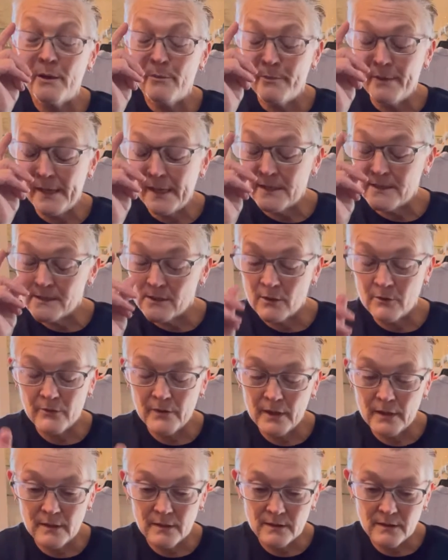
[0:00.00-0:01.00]
of pants or
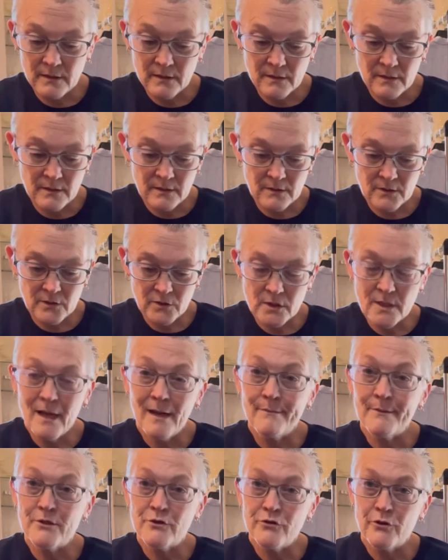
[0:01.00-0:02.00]
the
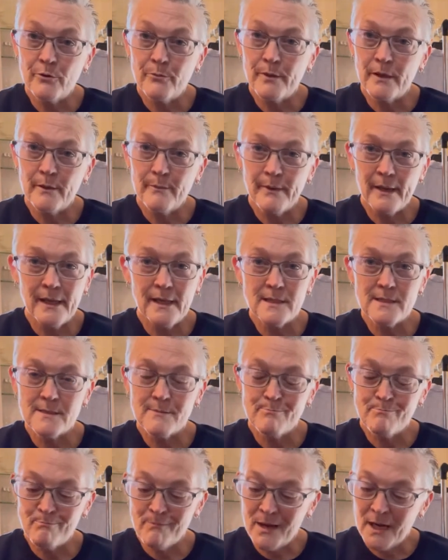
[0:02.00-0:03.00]
Time and Tru pair of pants
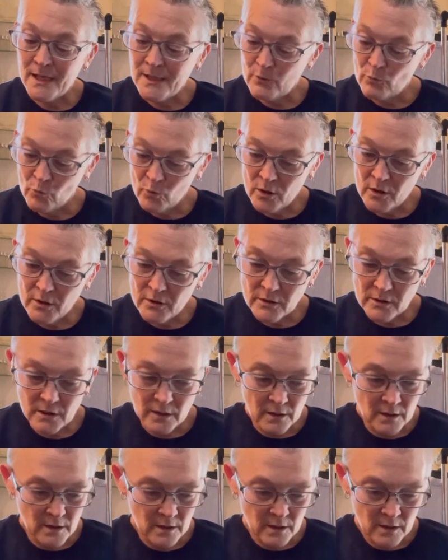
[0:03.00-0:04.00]
might work.
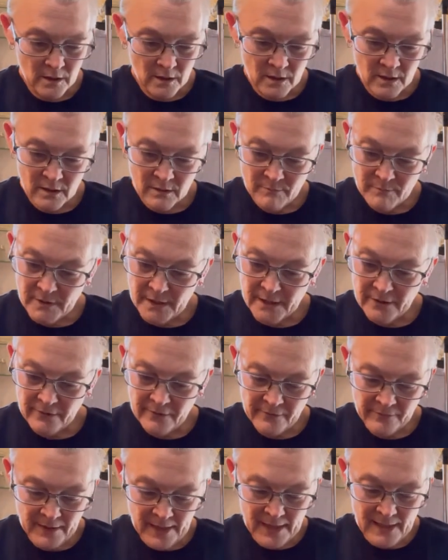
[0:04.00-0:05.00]
But other
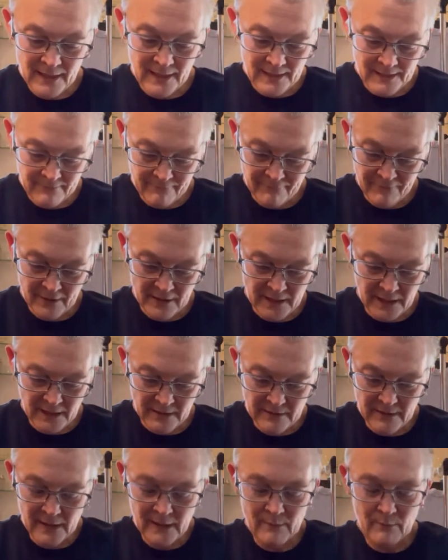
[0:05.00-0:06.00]
than that, I haven't found
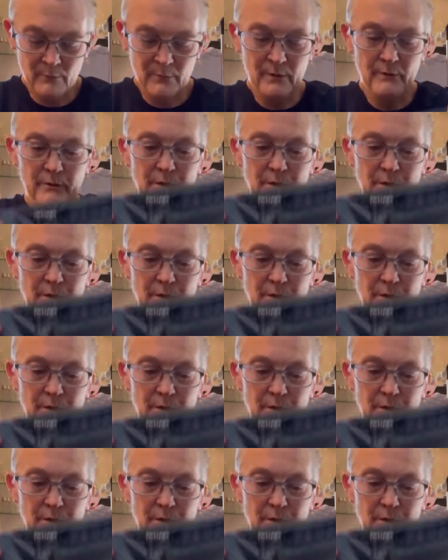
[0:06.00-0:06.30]
anything I'm gonna be able